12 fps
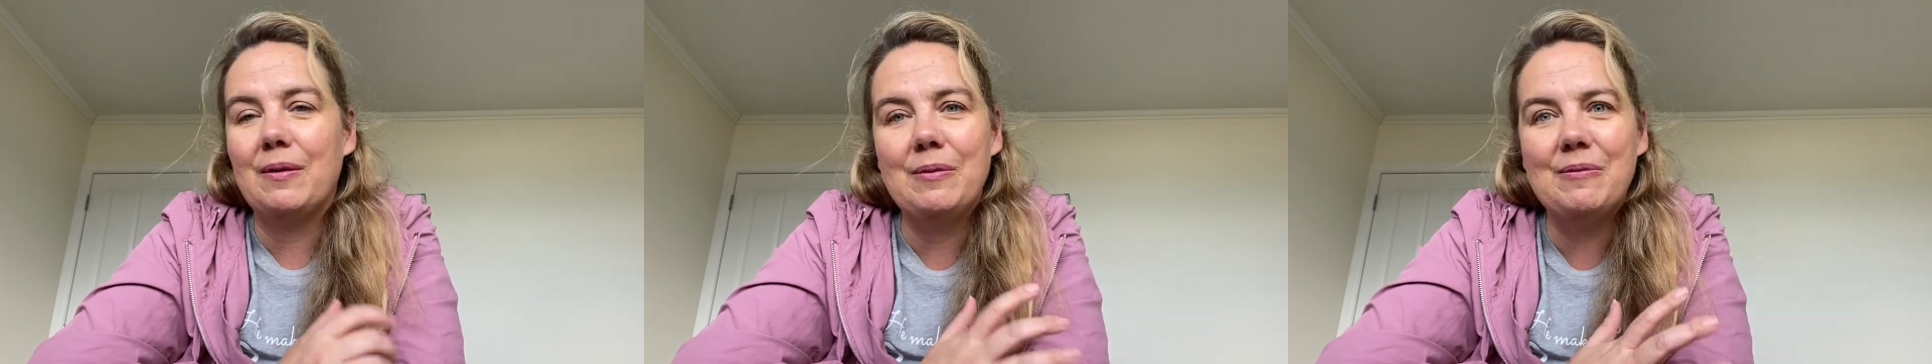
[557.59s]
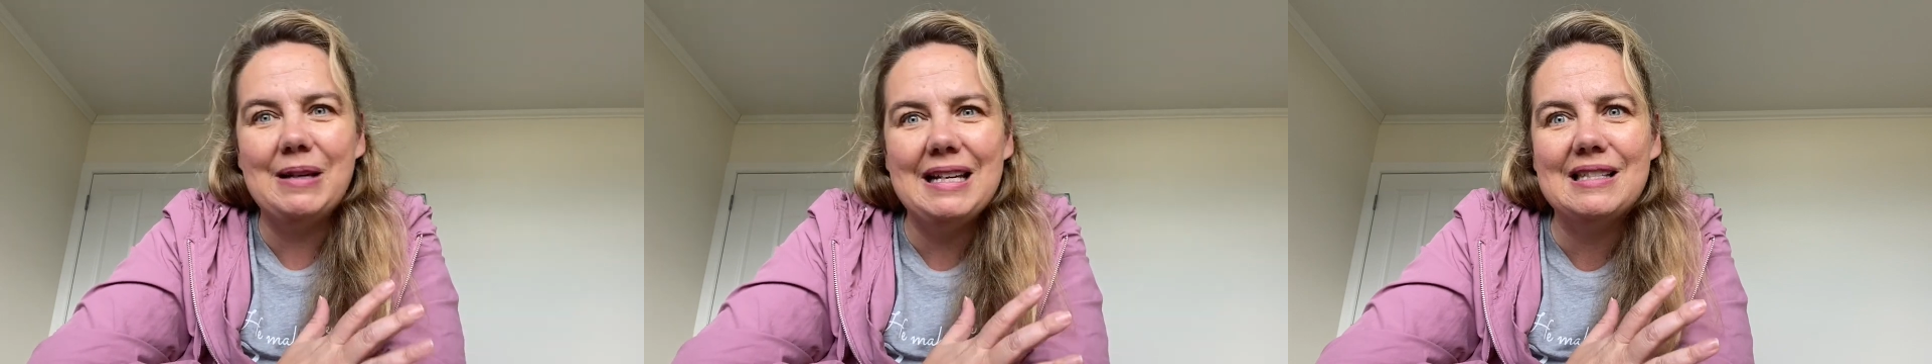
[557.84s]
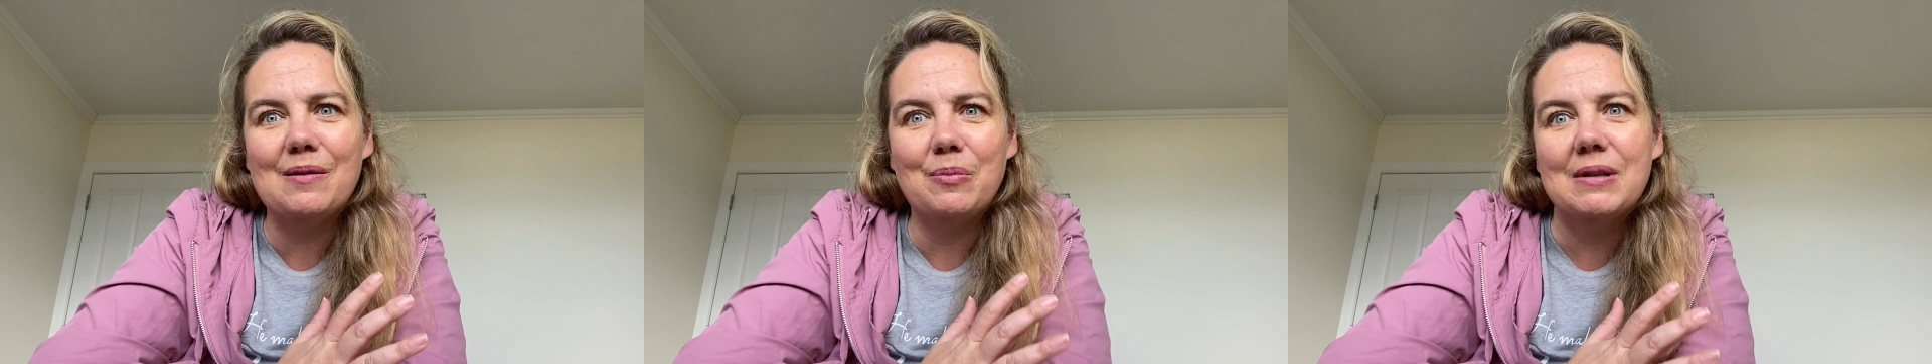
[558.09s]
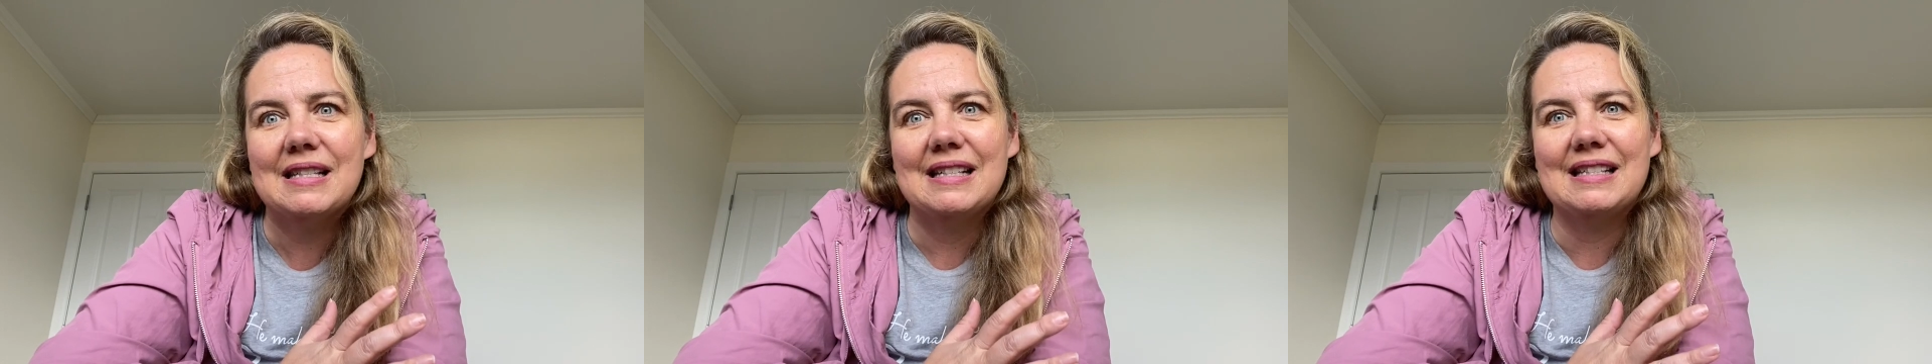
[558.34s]
I mean, he's a
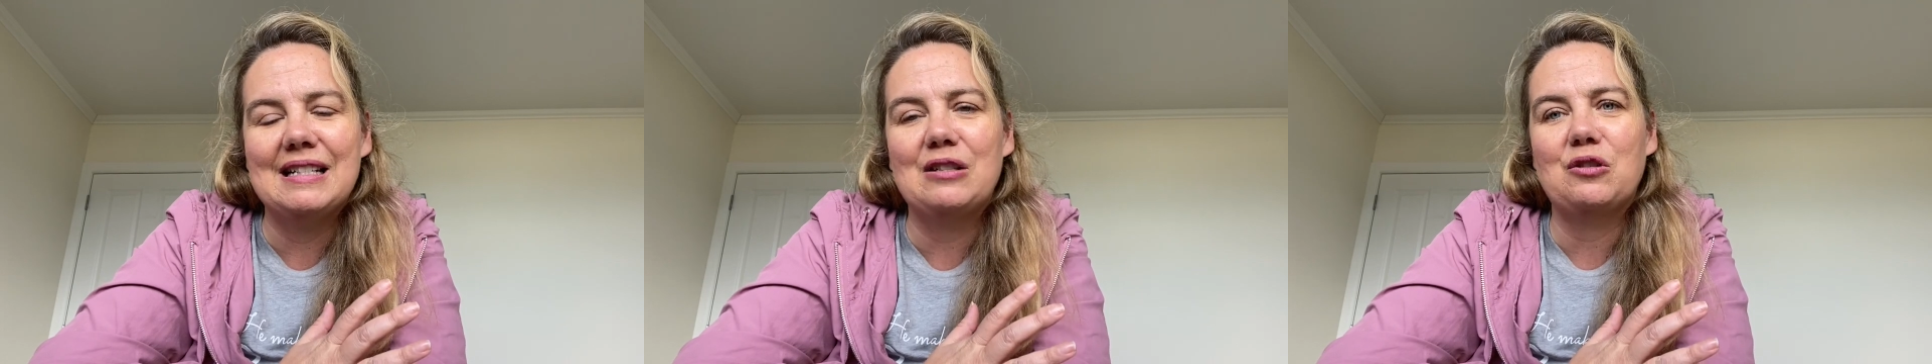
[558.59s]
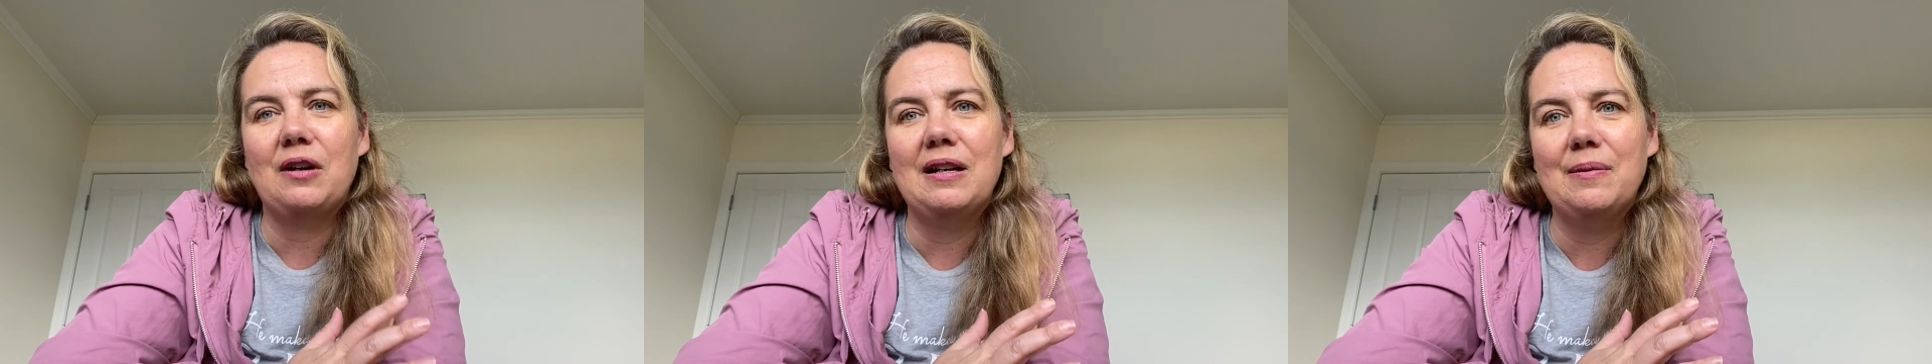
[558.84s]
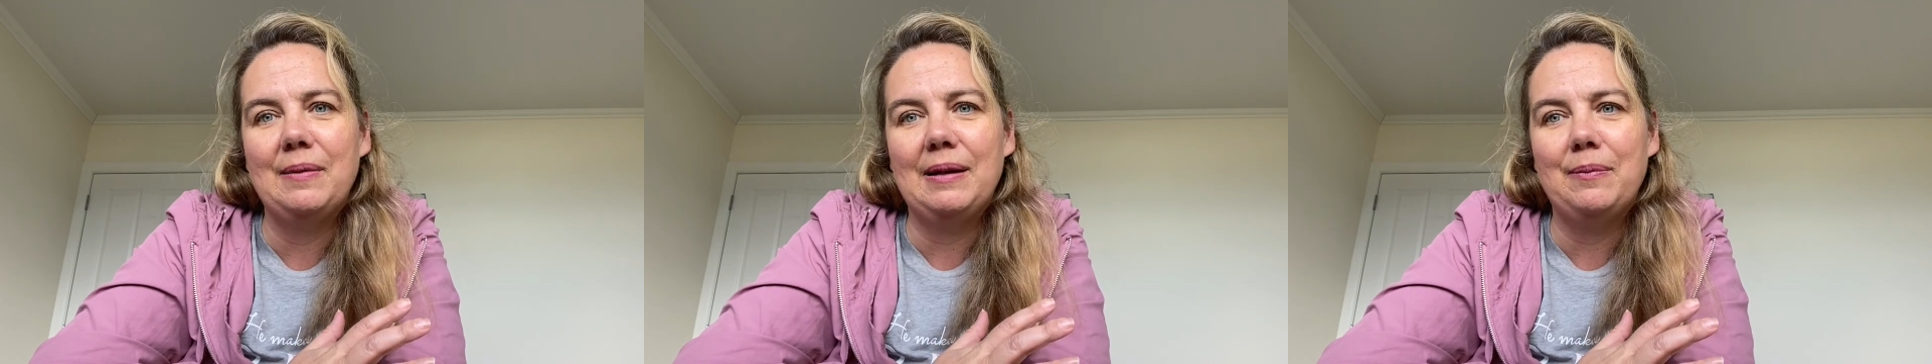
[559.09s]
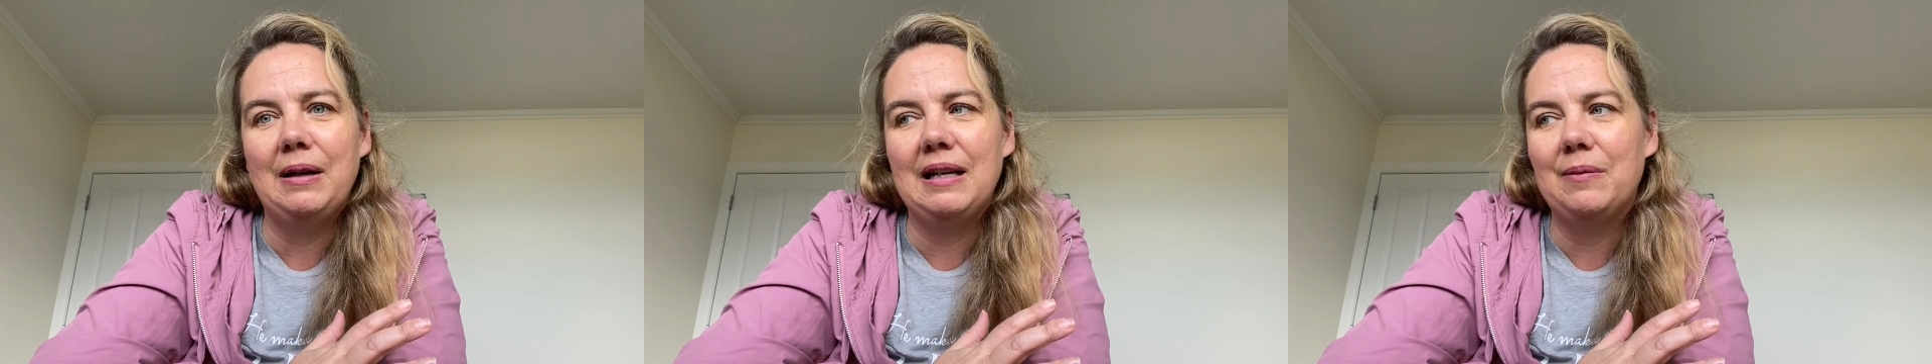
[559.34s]
business and he's trying to make
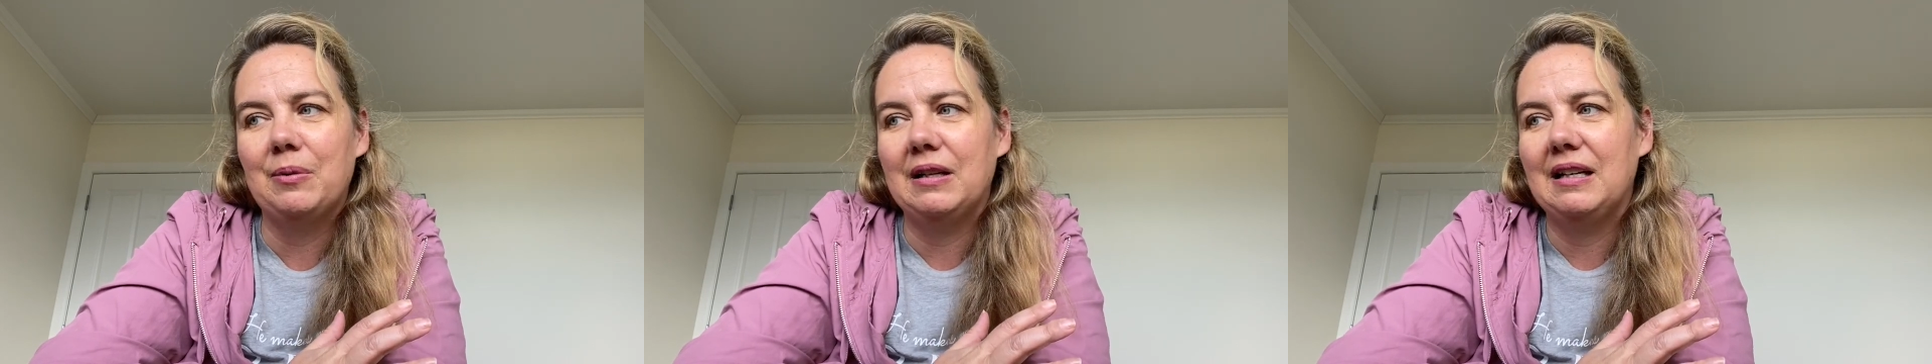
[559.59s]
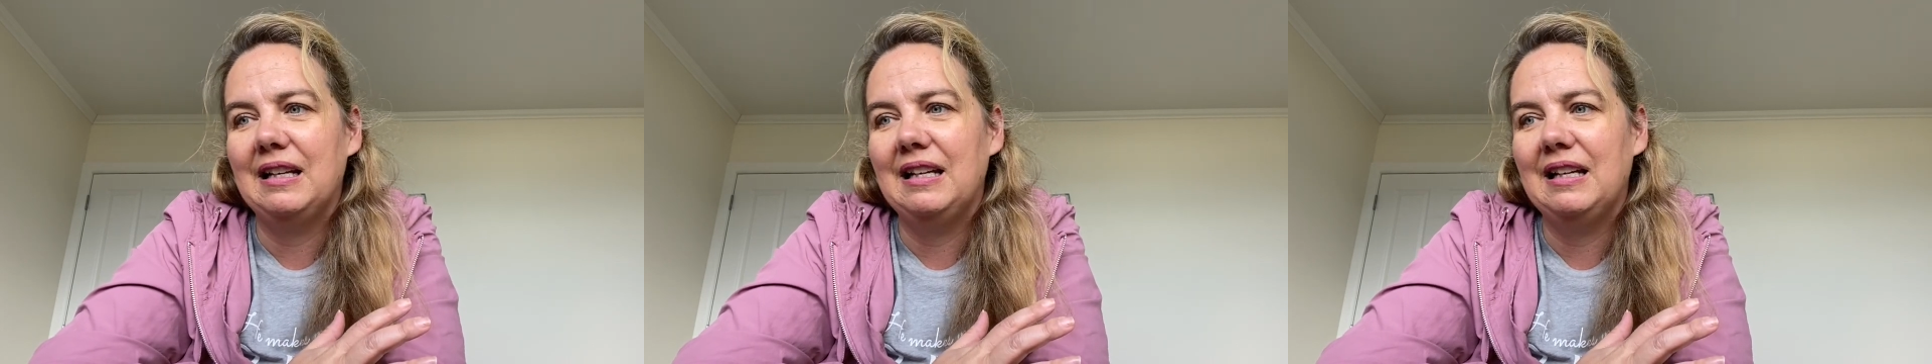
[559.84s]
money, but